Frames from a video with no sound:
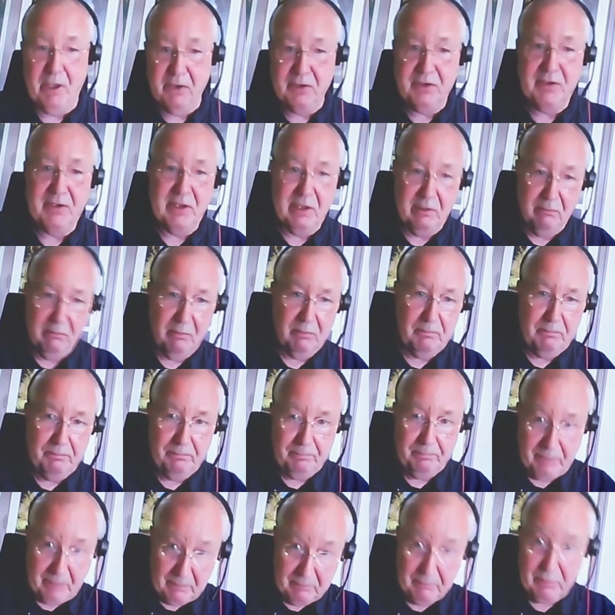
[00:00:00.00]
parts that
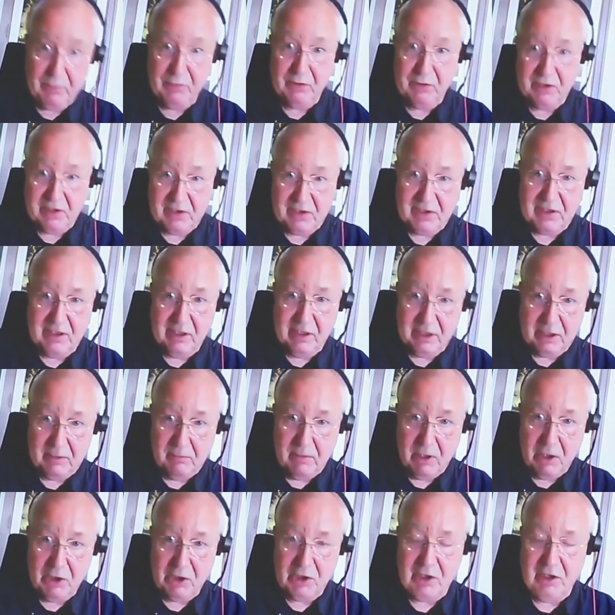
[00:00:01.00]
have been pushed
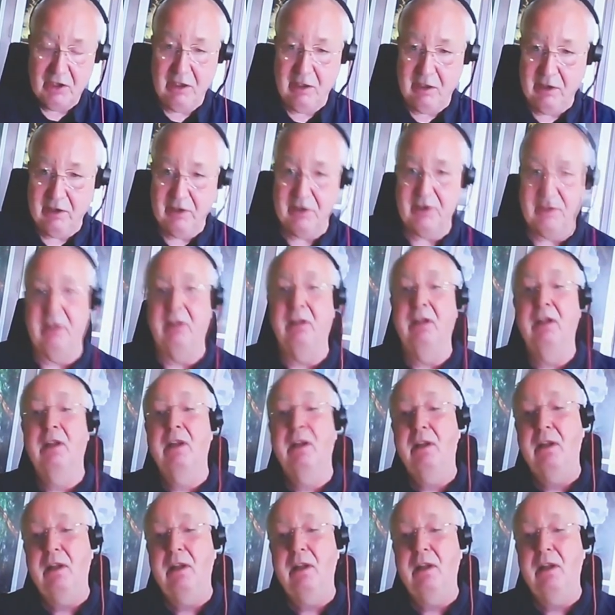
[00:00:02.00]
aside or marginalised.